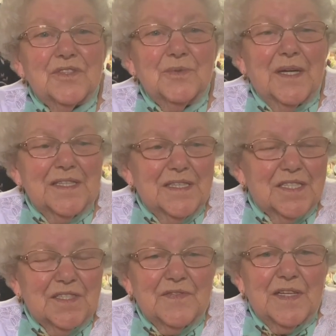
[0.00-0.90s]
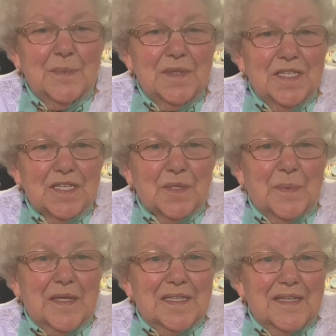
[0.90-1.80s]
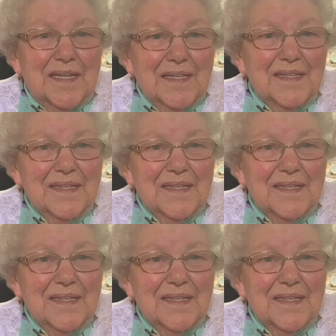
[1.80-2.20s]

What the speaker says: nowadays you've nobody to speak to.